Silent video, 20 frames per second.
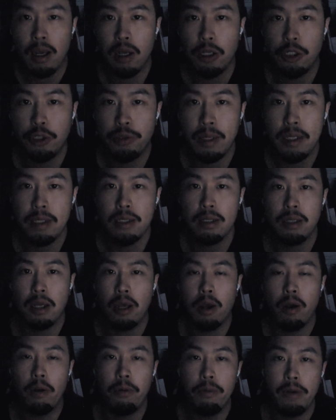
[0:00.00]
trace the
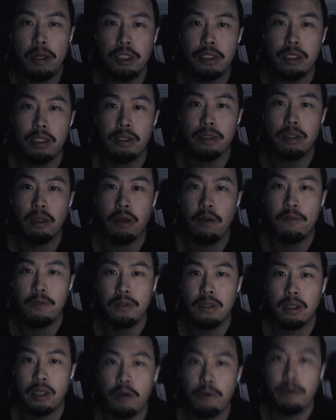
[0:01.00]
origins of
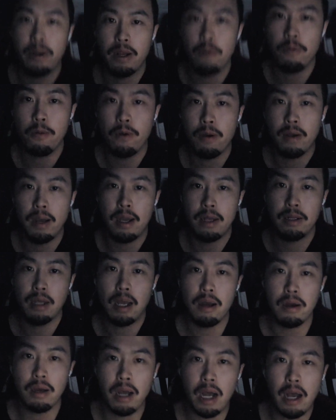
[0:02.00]
the Korean War and
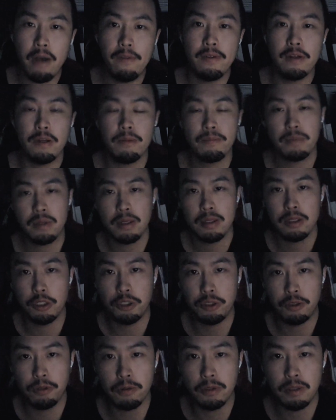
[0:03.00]
uncover the
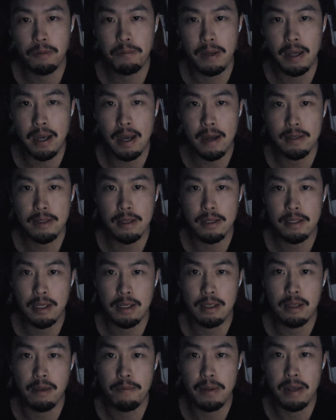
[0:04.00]
truth behind the
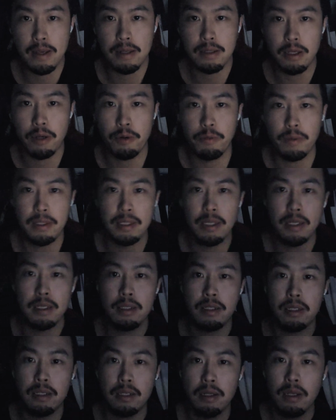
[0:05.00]
CCP's
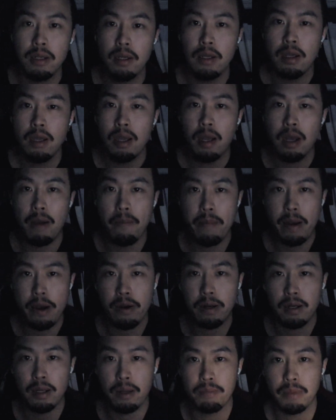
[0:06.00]
resist
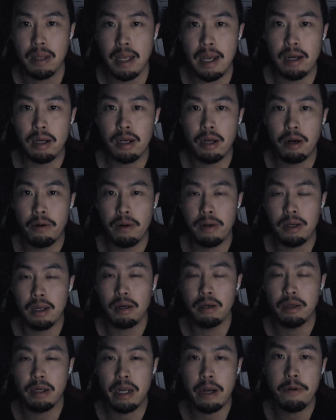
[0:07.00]
American and
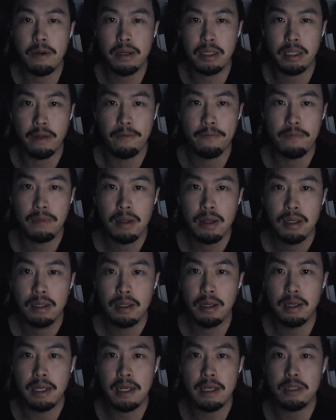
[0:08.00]
Korean narrative.
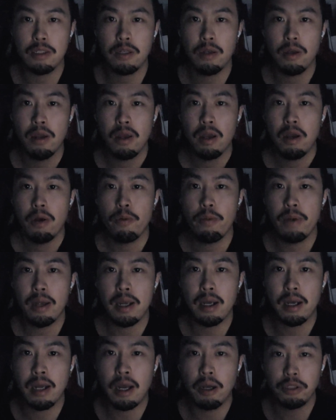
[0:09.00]
Today,
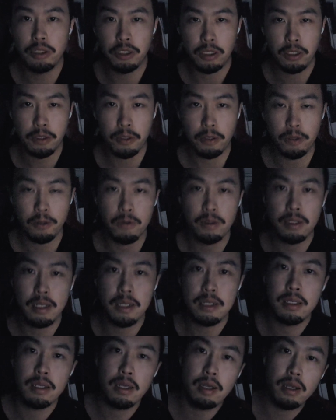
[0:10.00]
we continue
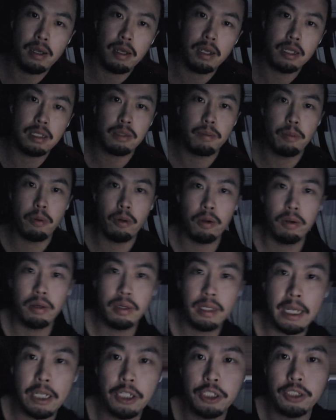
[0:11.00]
this
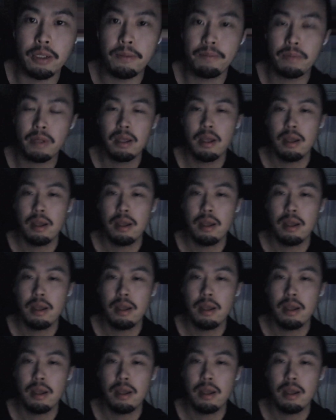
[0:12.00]
exploitation,